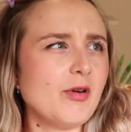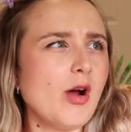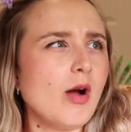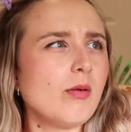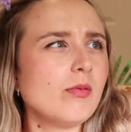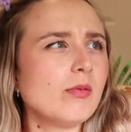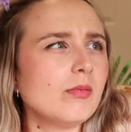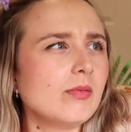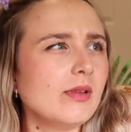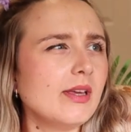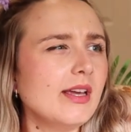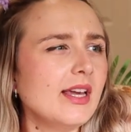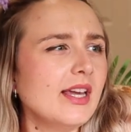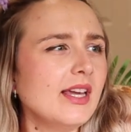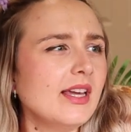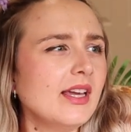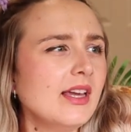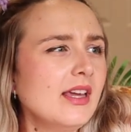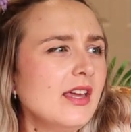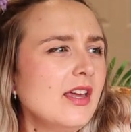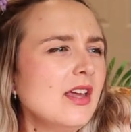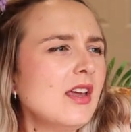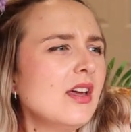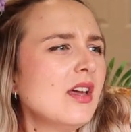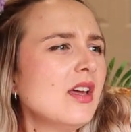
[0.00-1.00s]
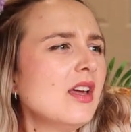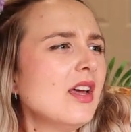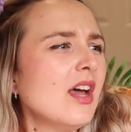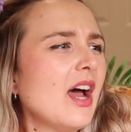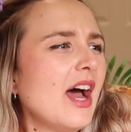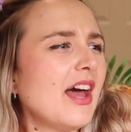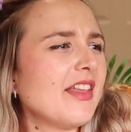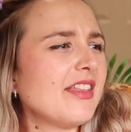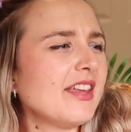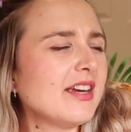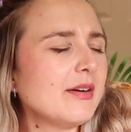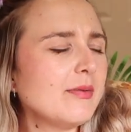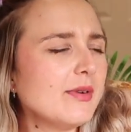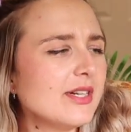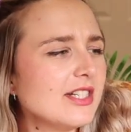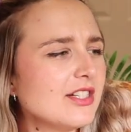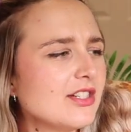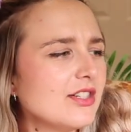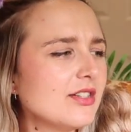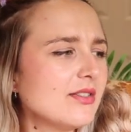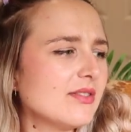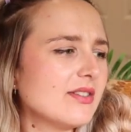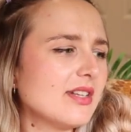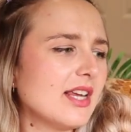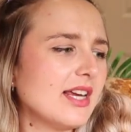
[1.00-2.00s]
probably, I think, when
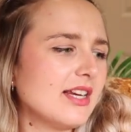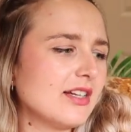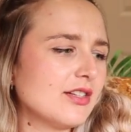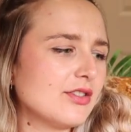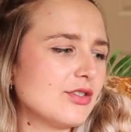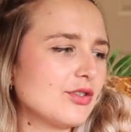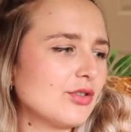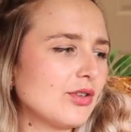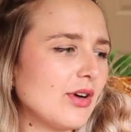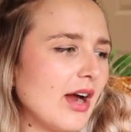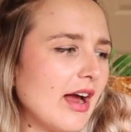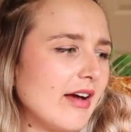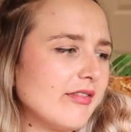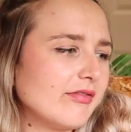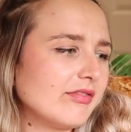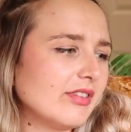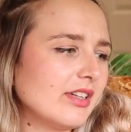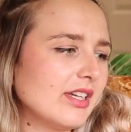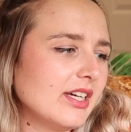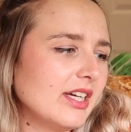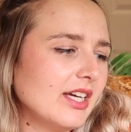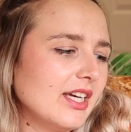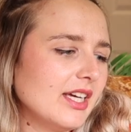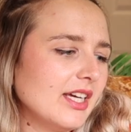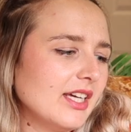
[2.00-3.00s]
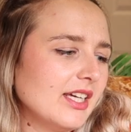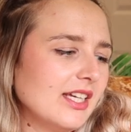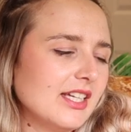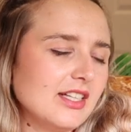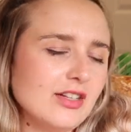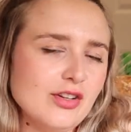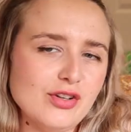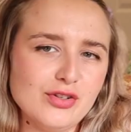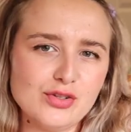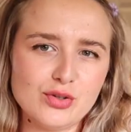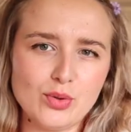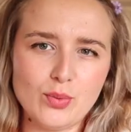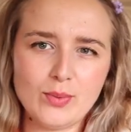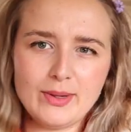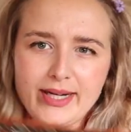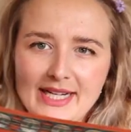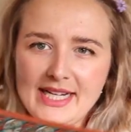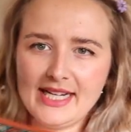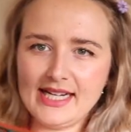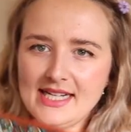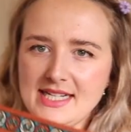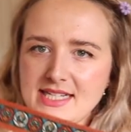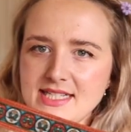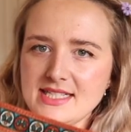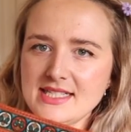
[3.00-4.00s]
she was like traveling in her
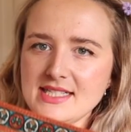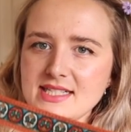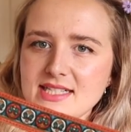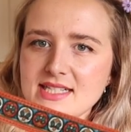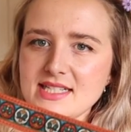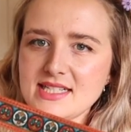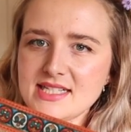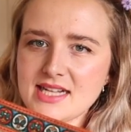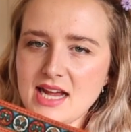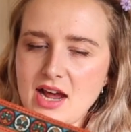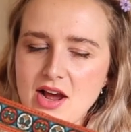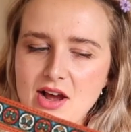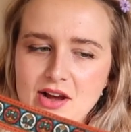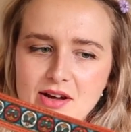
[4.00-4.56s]
20s.